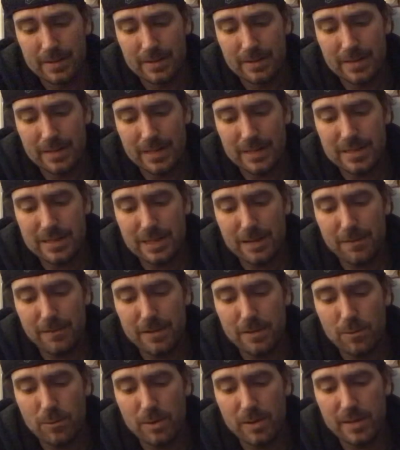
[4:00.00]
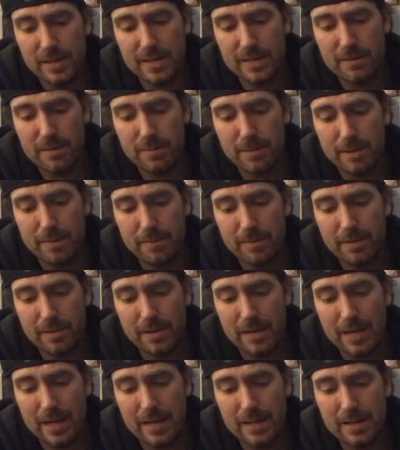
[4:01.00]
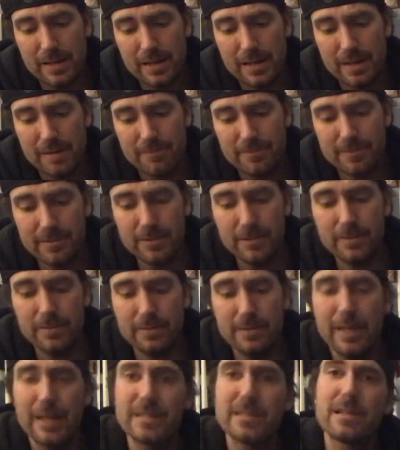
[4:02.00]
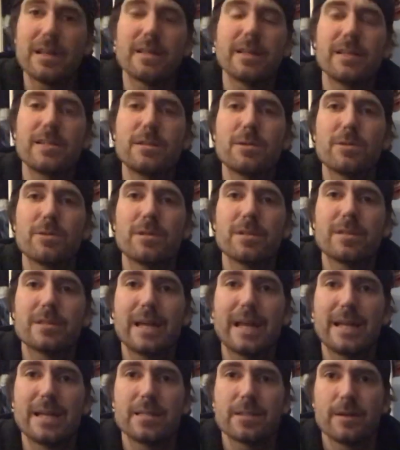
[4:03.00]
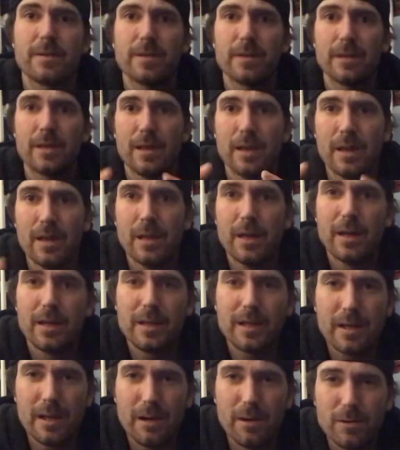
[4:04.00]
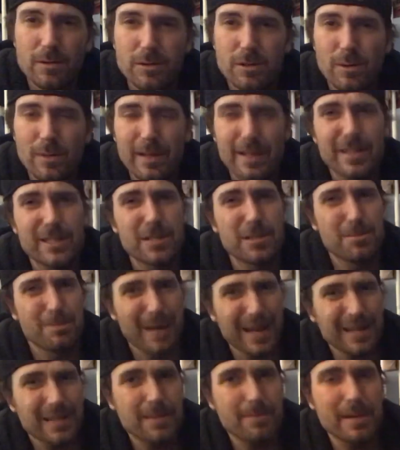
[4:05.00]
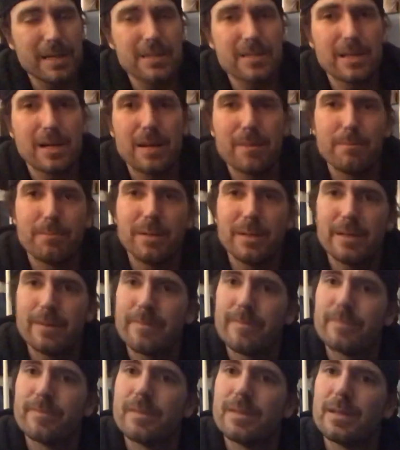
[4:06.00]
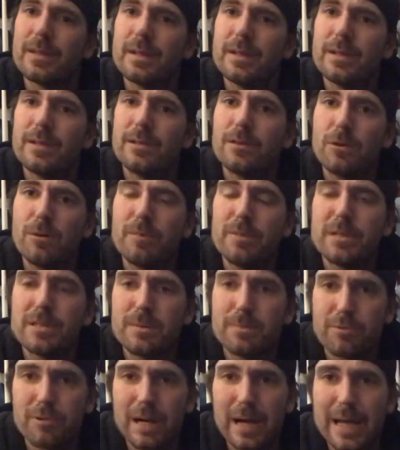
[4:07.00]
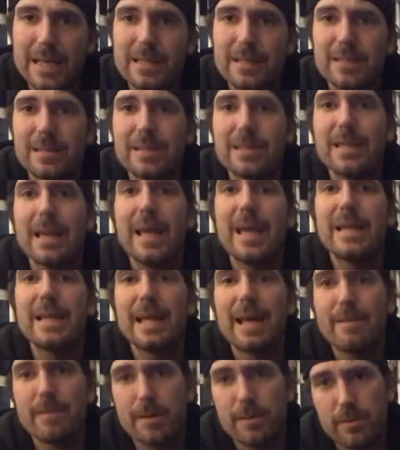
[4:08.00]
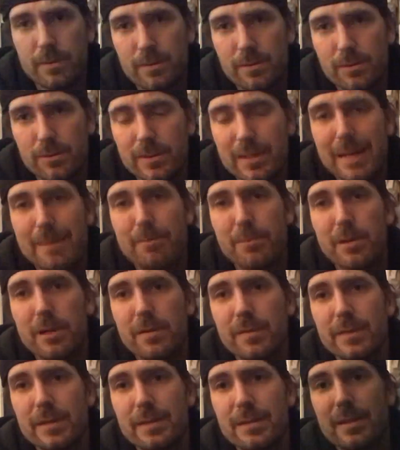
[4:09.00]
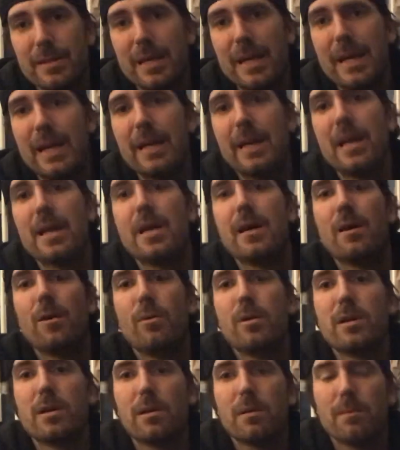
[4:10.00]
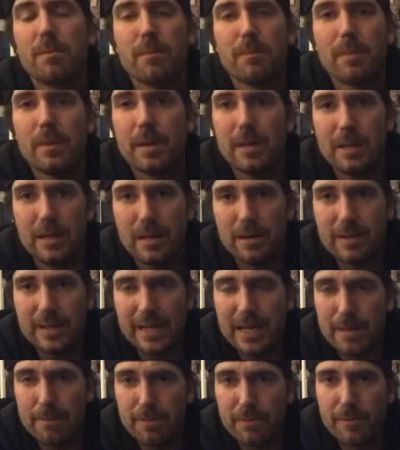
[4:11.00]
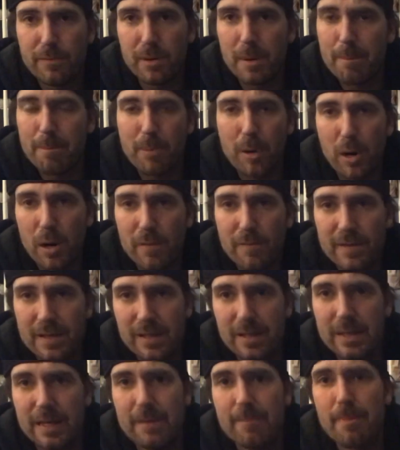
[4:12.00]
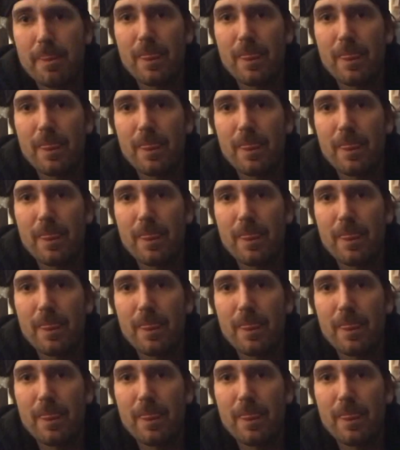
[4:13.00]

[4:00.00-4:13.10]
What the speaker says: that's definitely one thing to remember. And that's another thing too I was going to say is, you know, don't expect to mess up, but don't be surprised because it's inevitable. We're not perfect, okay? You know, you can't perform perfectly.